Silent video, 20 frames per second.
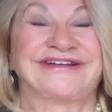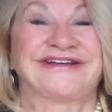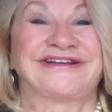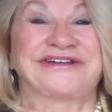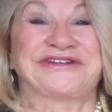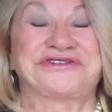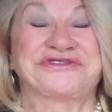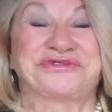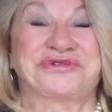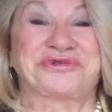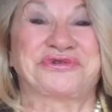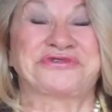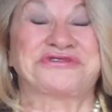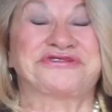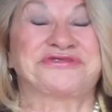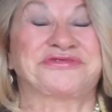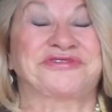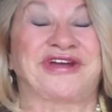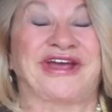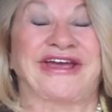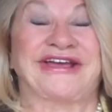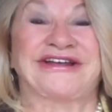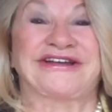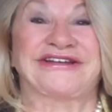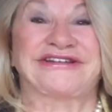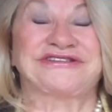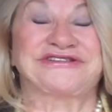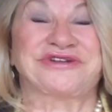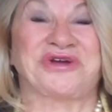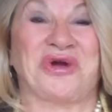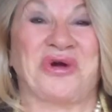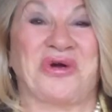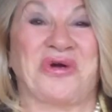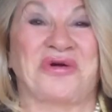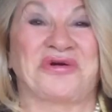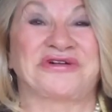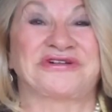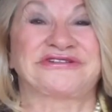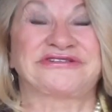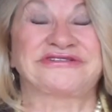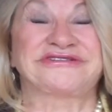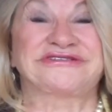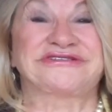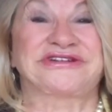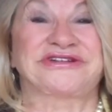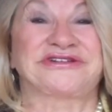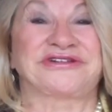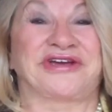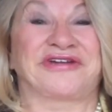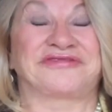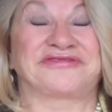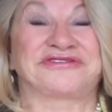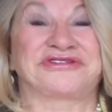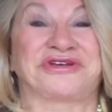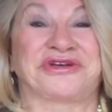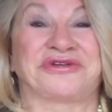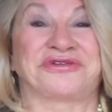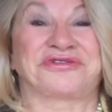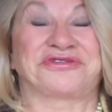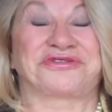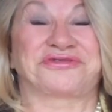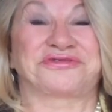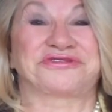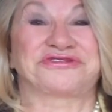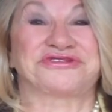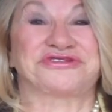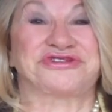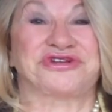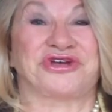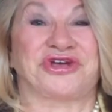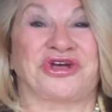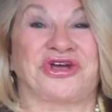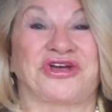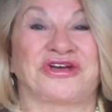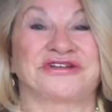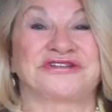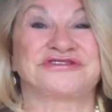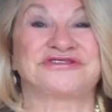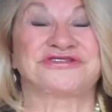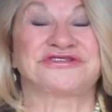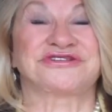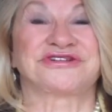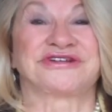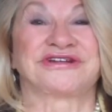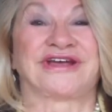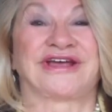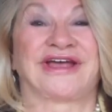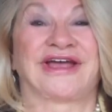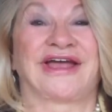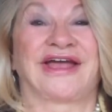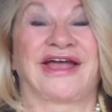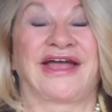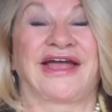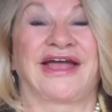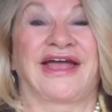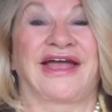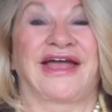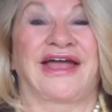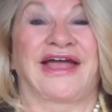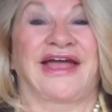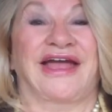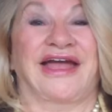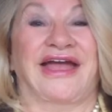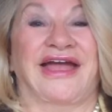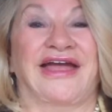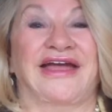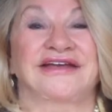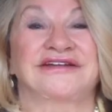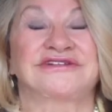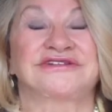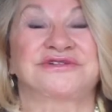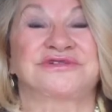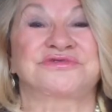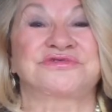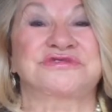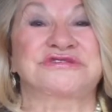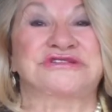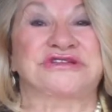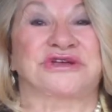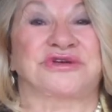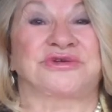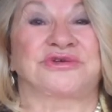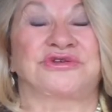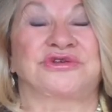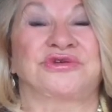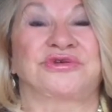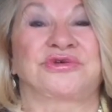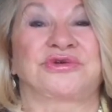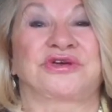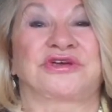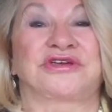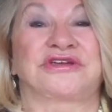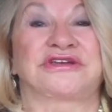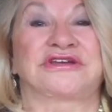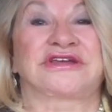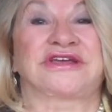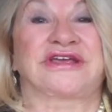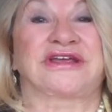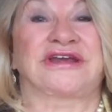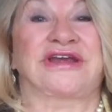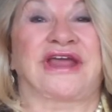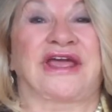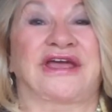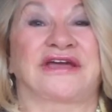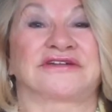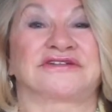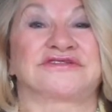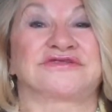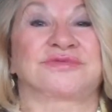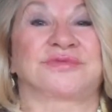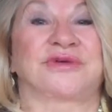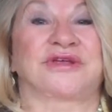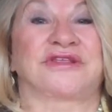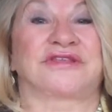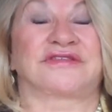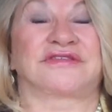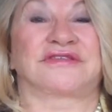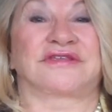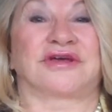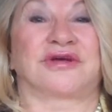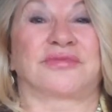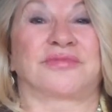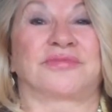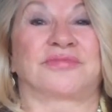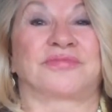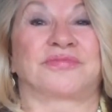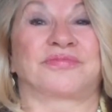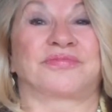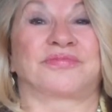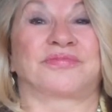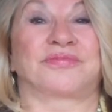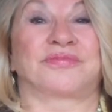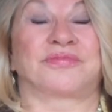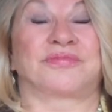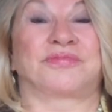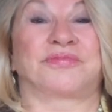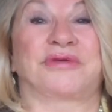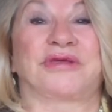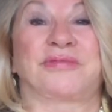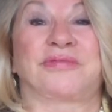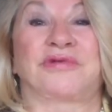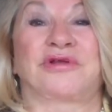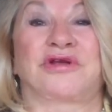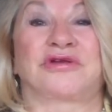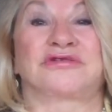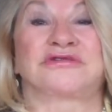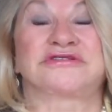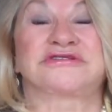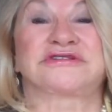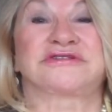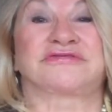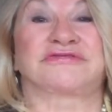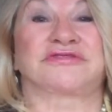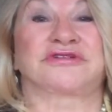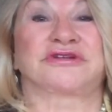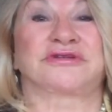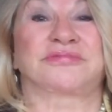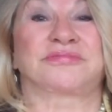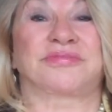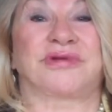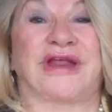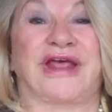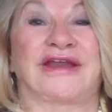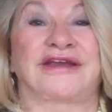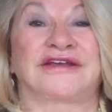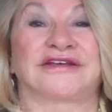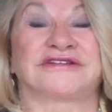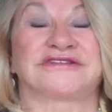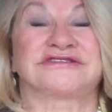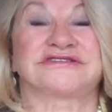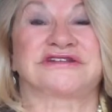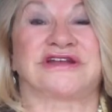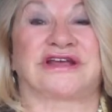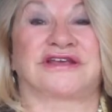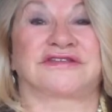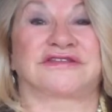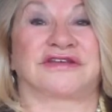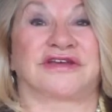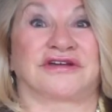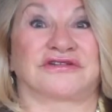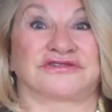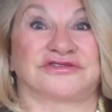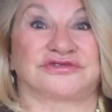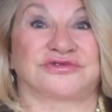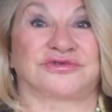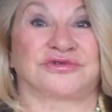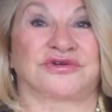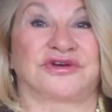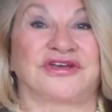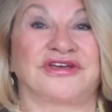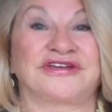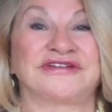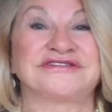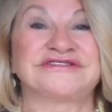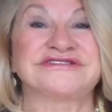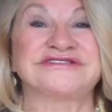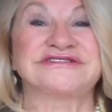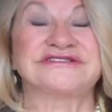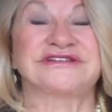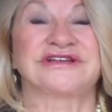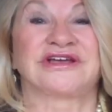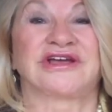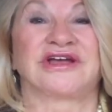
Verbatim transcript: can talk directly to God, don't have to go through a church. And also, you can connect with um, people on different planets, like the Arcturians,